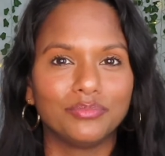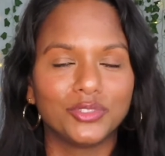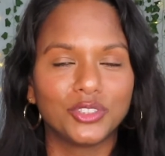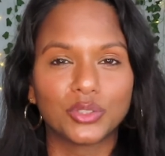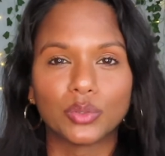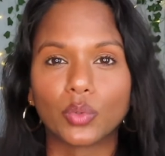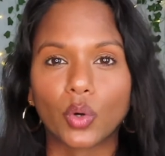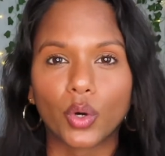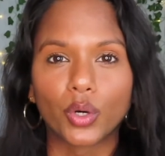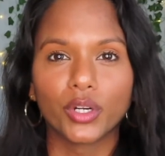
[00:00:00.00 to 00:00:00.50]

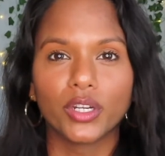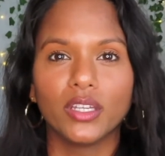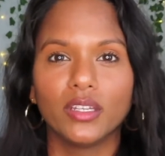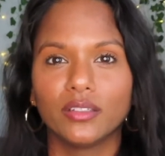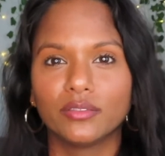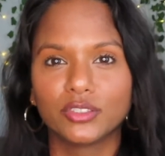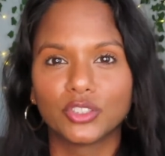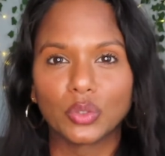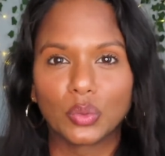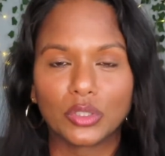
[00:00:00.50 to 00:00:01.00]
sorority
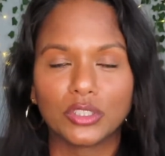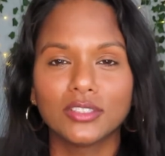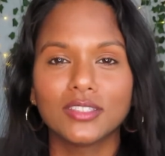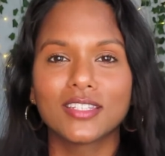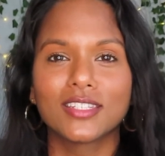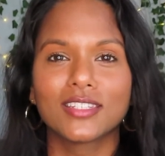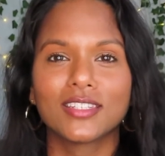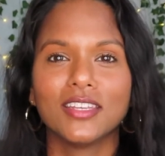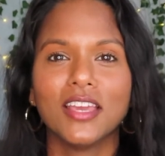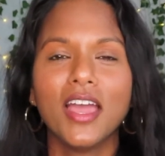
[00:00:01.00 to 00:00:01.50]
of
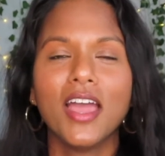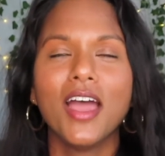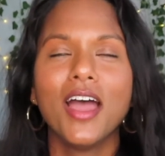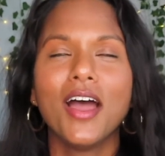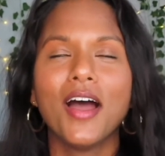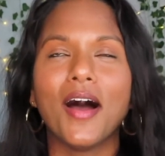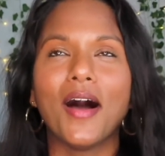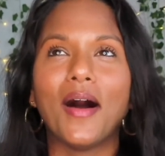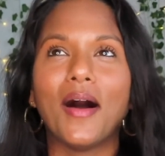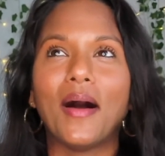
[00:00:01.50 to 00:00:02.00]
sorts.
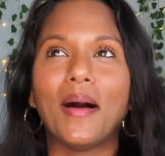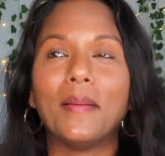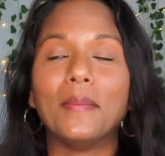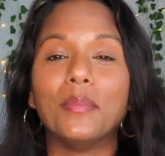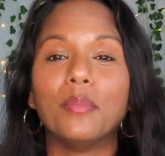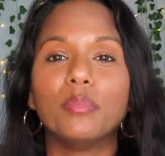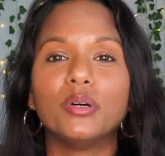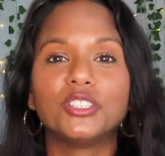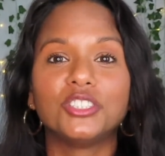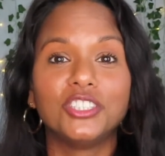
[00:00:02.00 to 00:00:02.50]

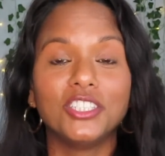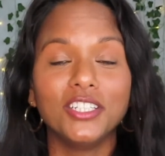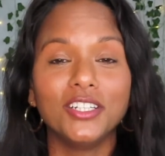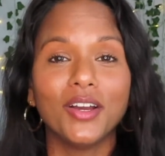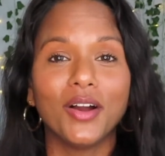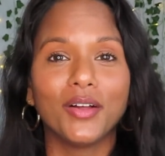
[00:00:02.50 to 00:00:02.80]
But she,